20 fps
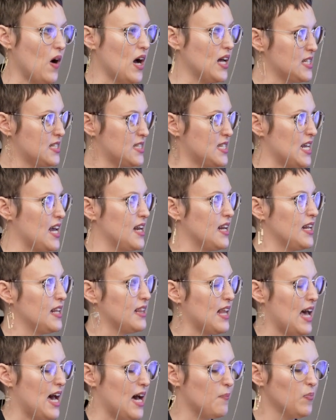
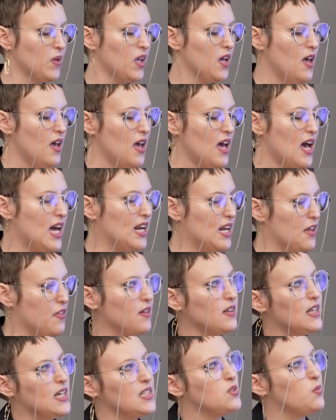understanding that, and I
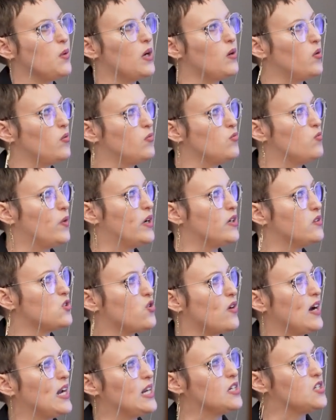think that's where we're
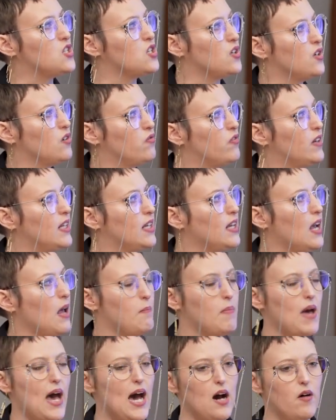trying to really
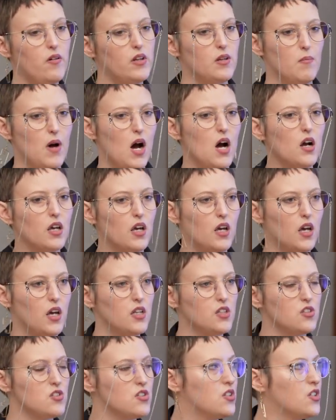empower the
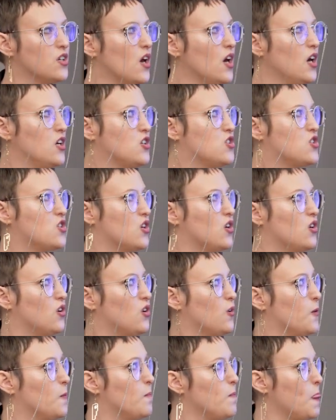markets
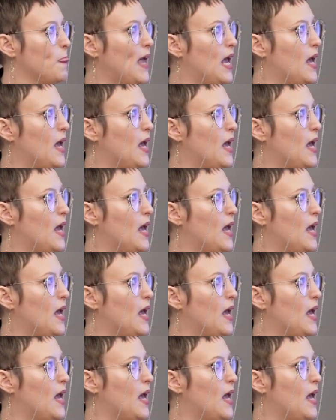to